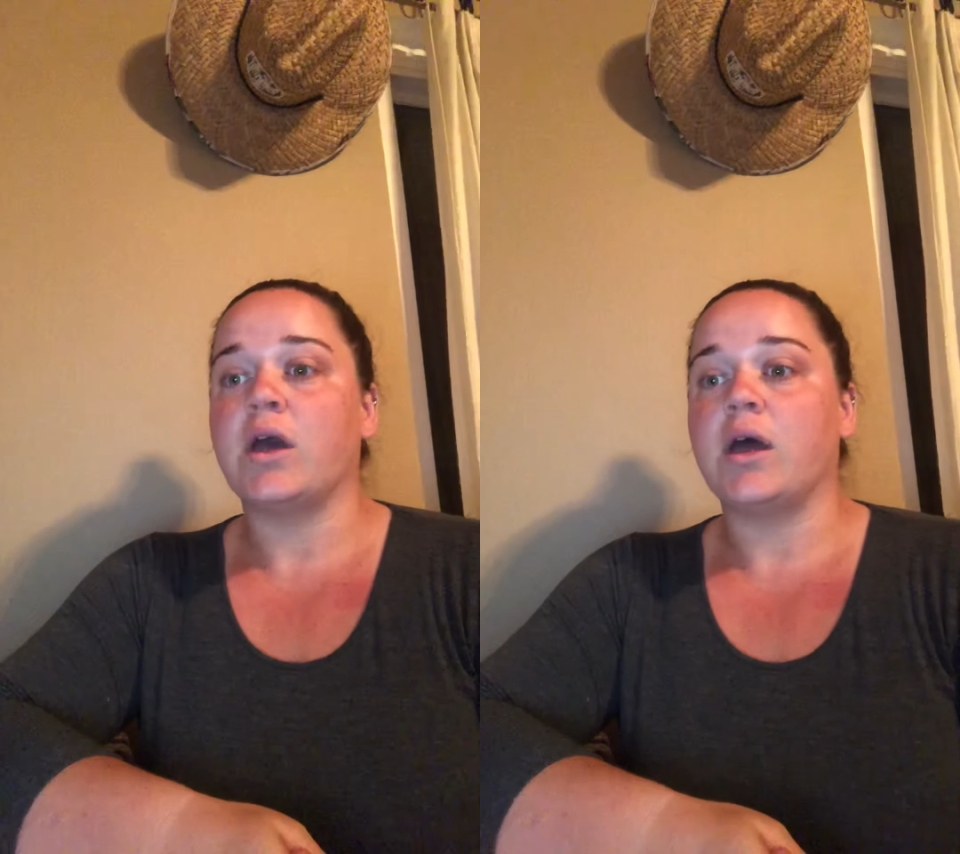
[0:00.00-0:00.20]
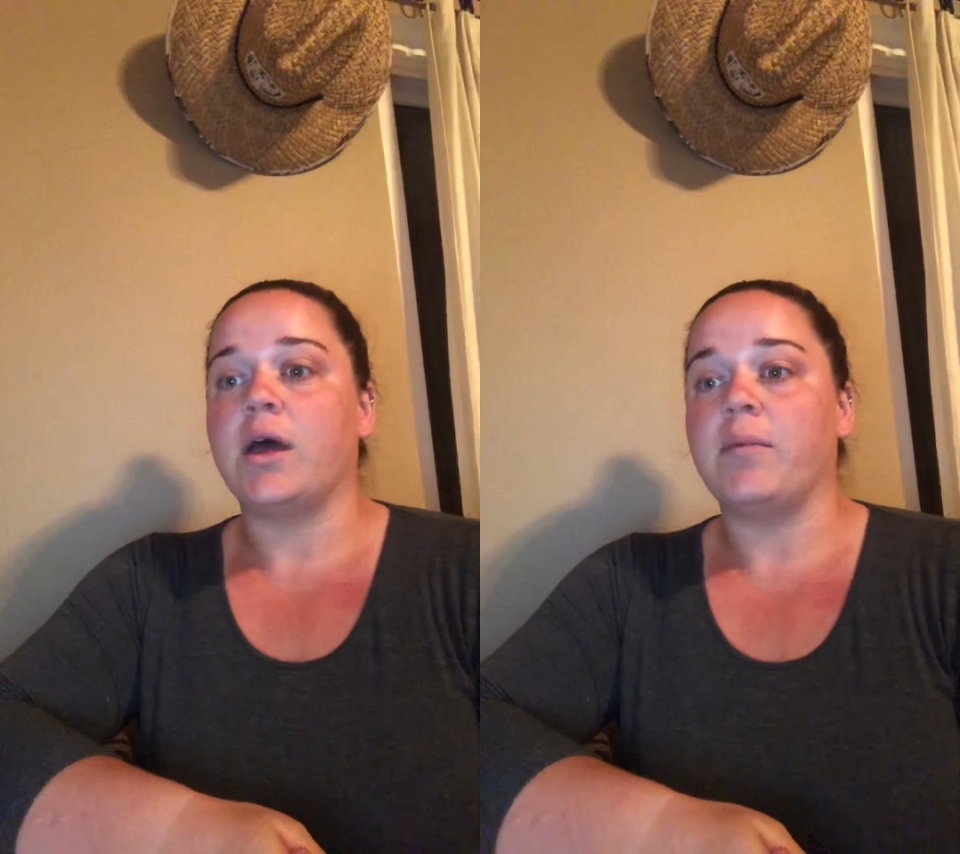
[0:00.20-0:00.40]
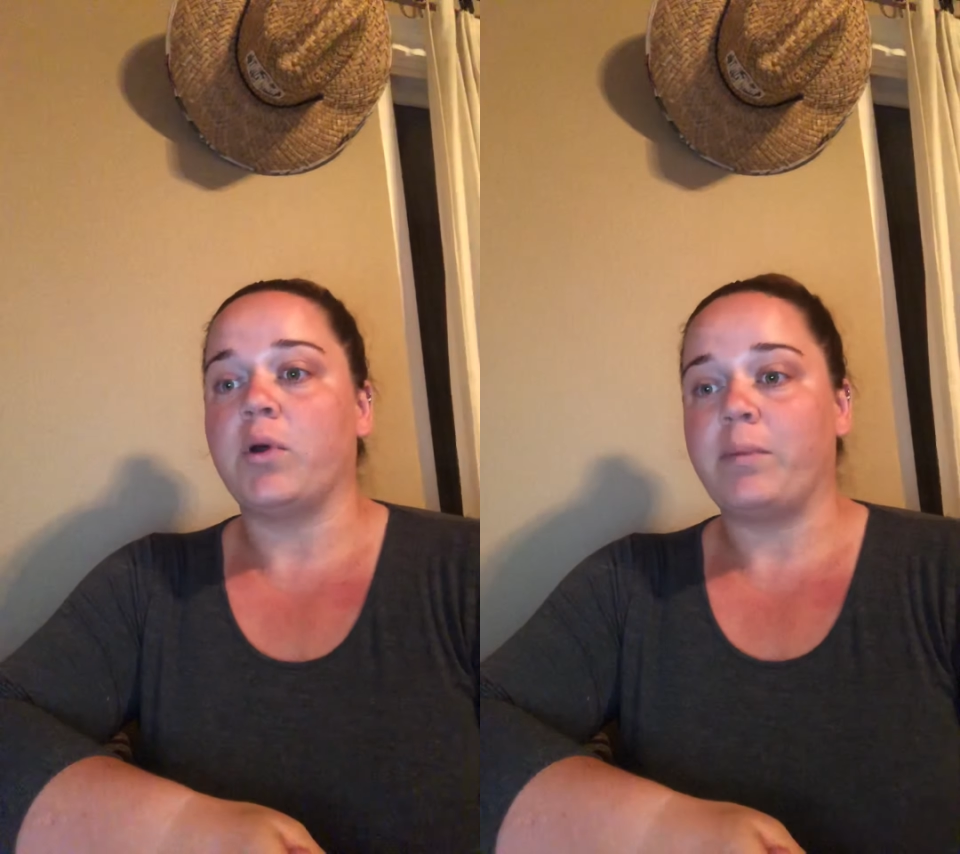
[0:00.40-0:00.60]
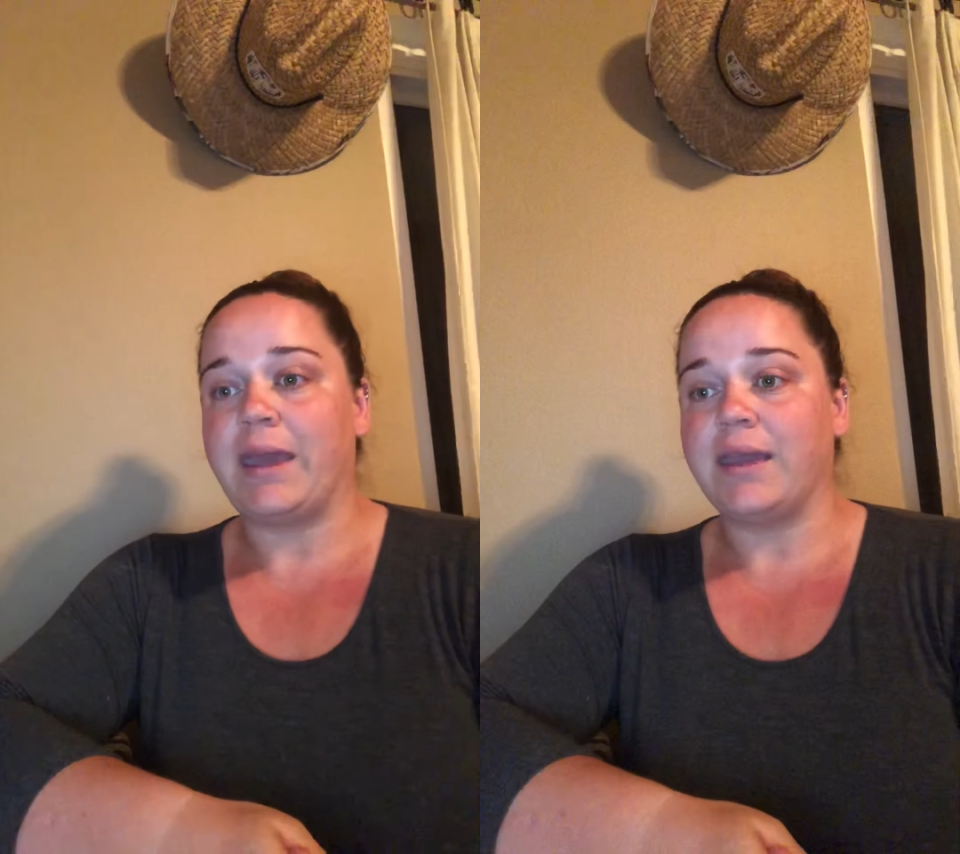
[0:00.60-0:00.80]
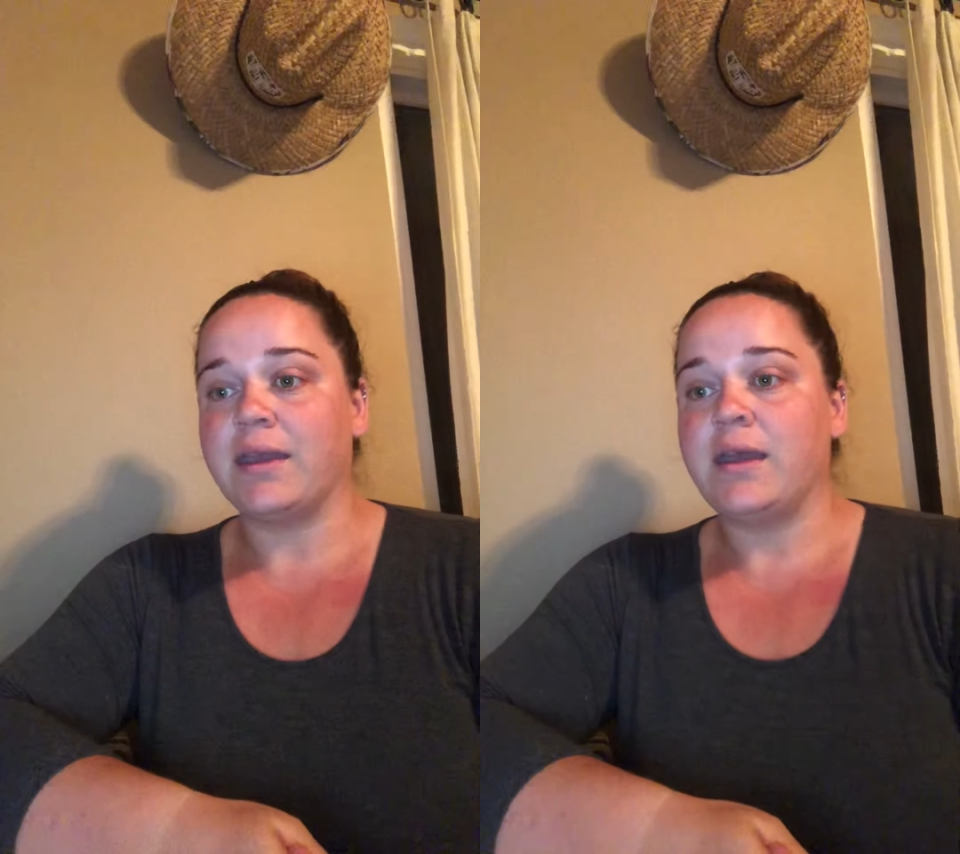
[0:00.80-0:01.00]

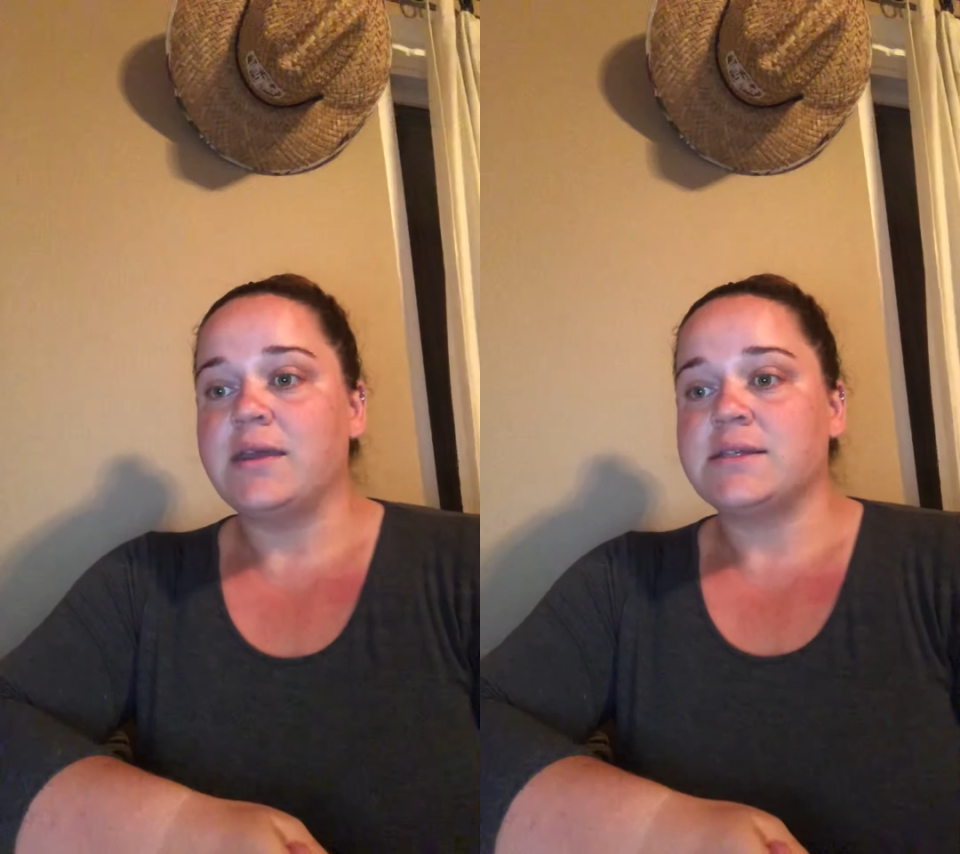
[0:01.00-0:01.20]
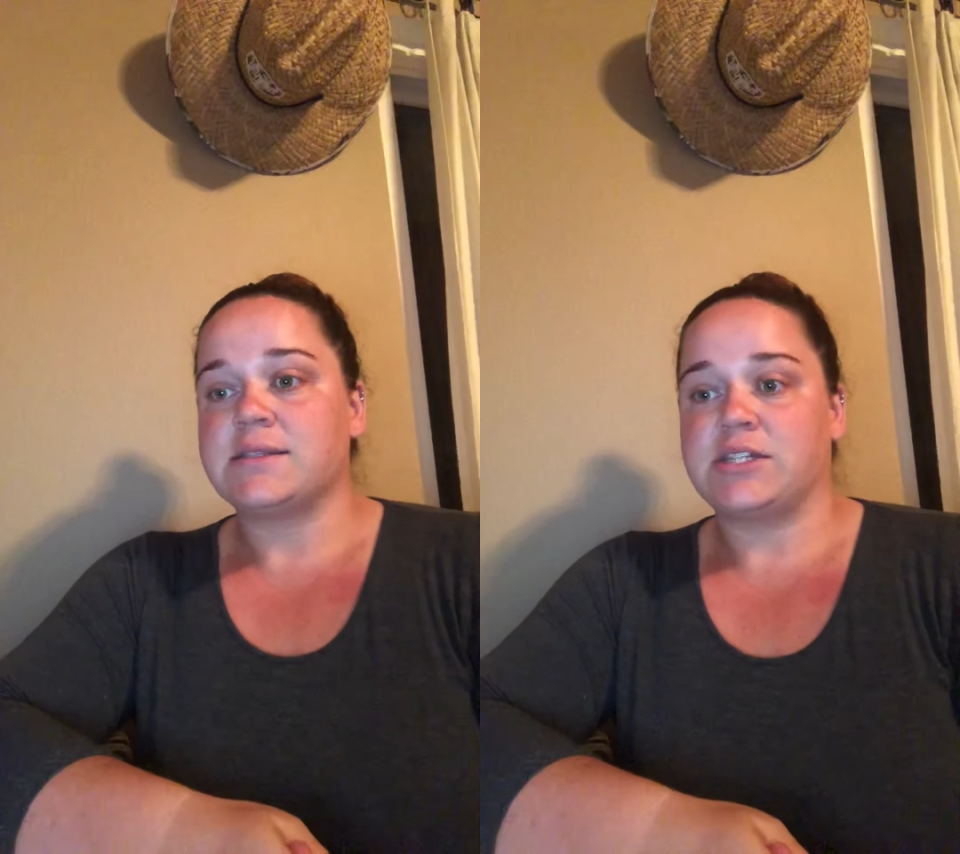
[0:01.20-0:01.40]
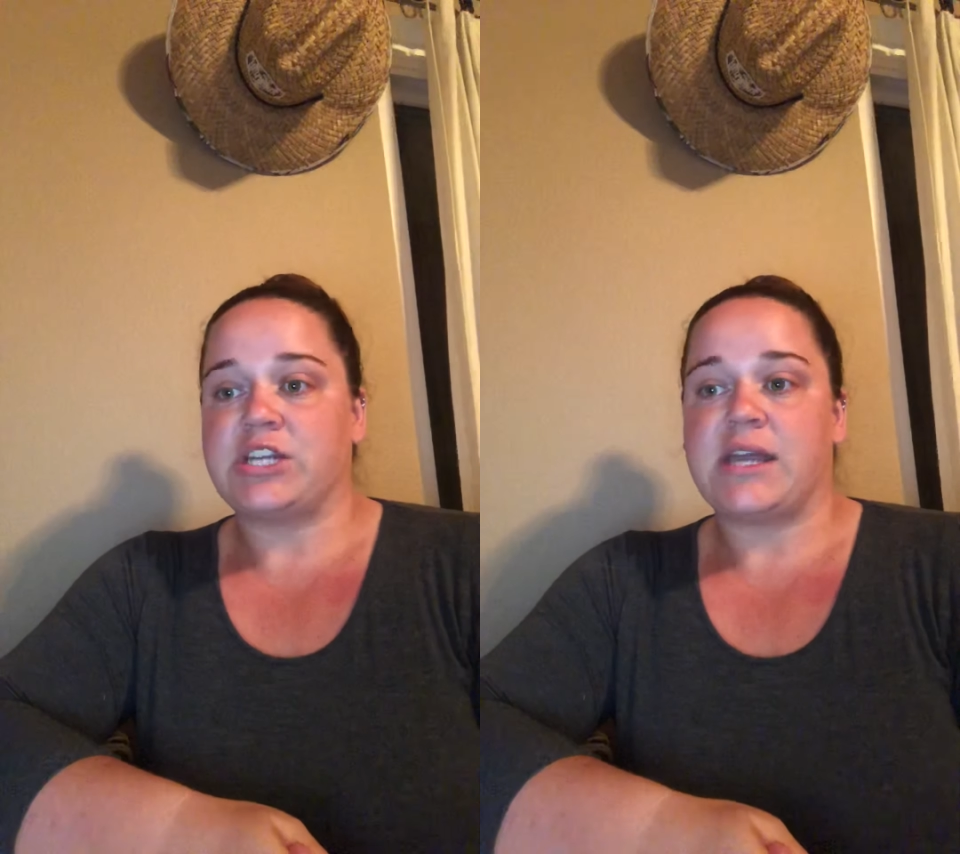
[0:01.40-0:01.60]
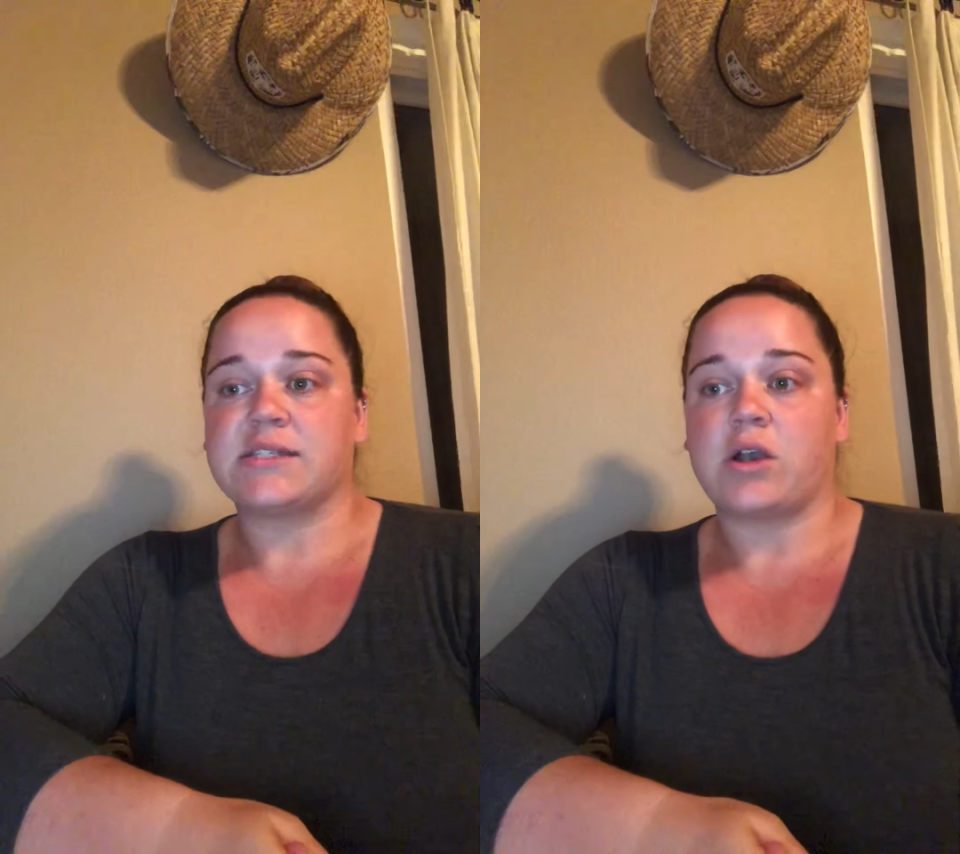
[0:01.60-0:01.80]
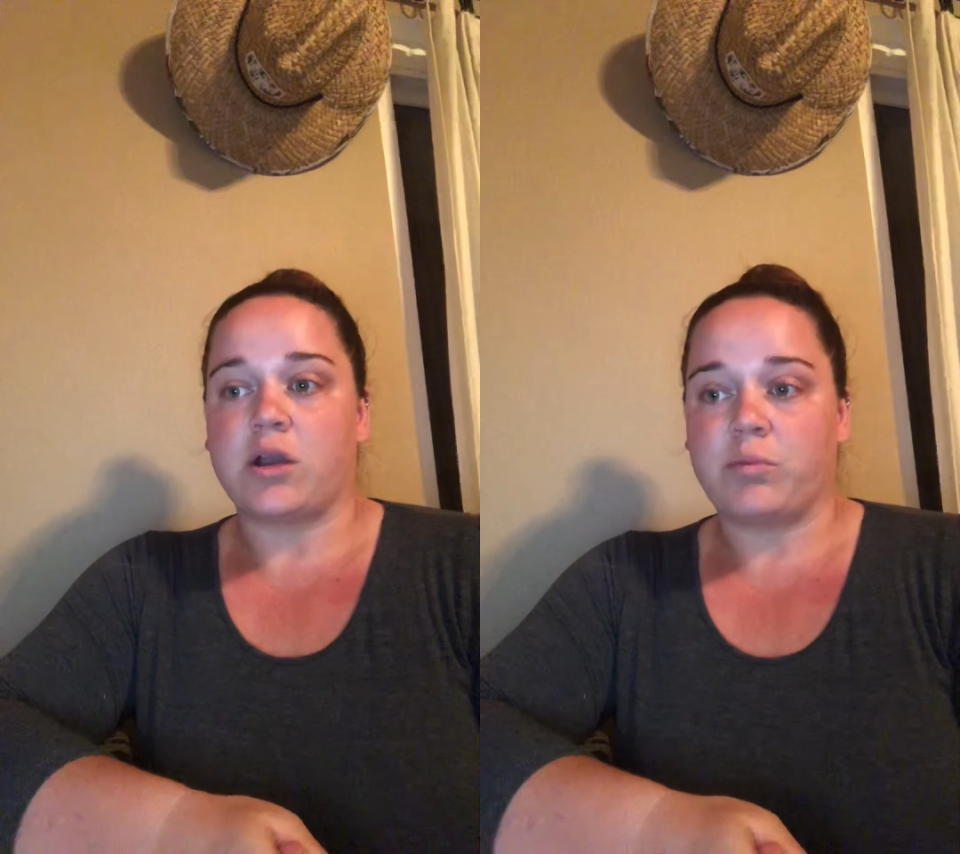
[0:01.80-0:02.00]
opaque, such as
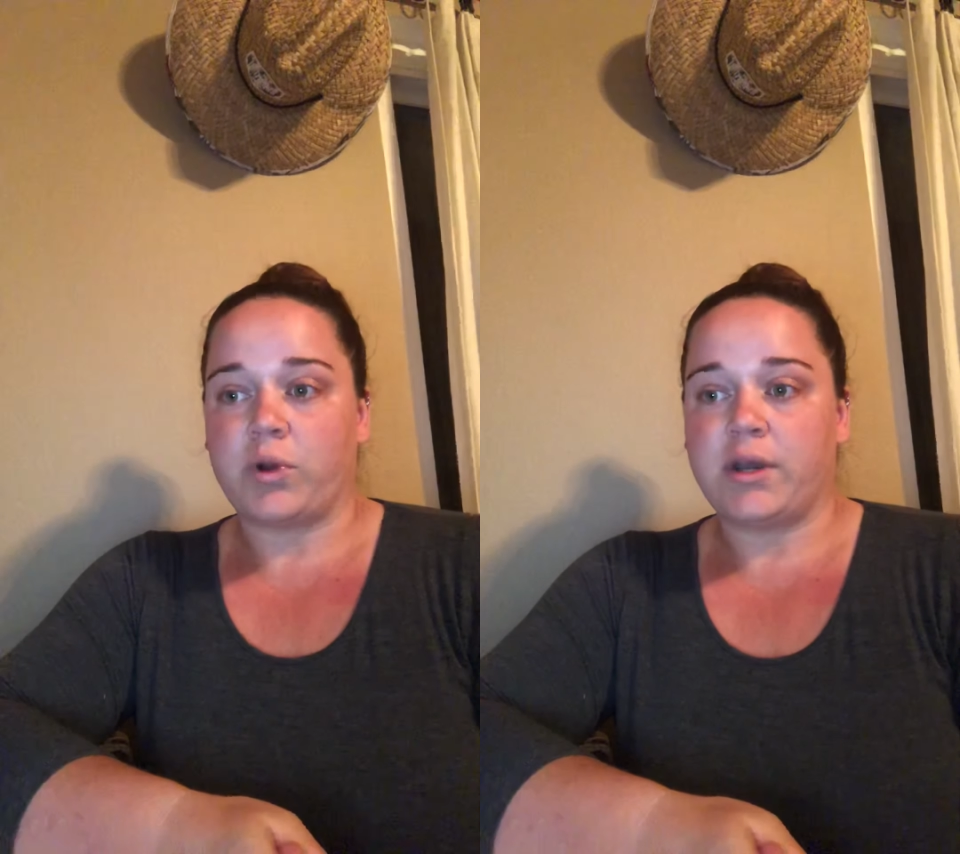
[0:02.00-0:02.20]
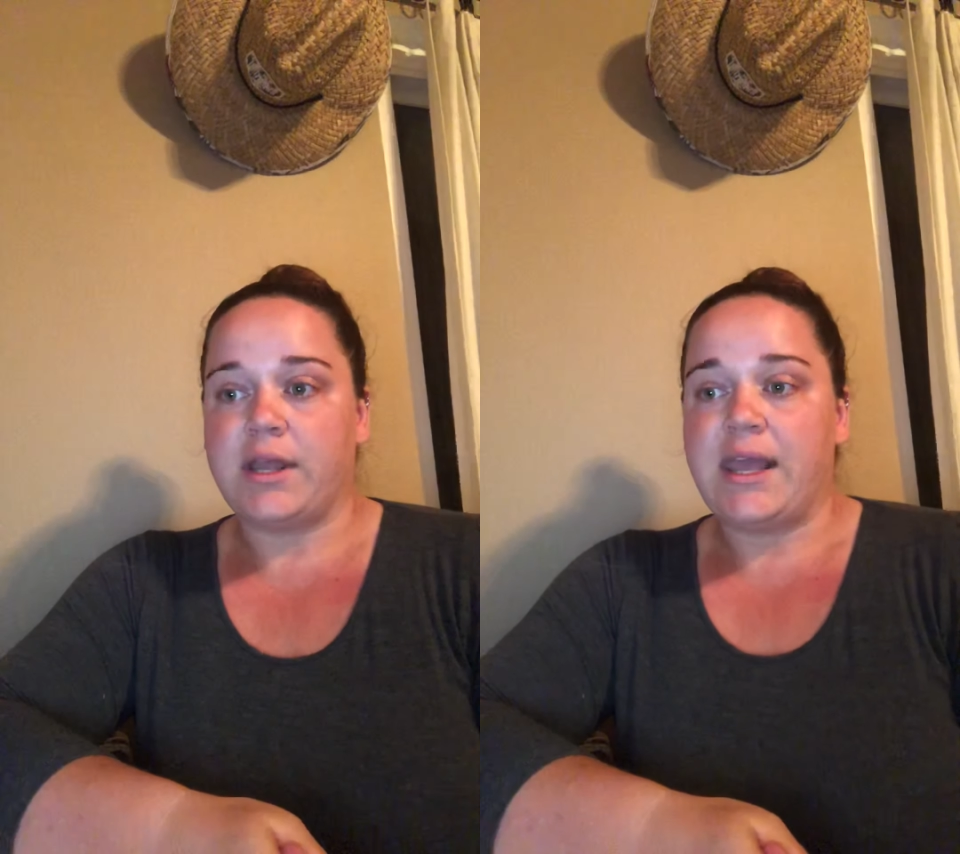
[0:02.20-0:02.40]
cardboard,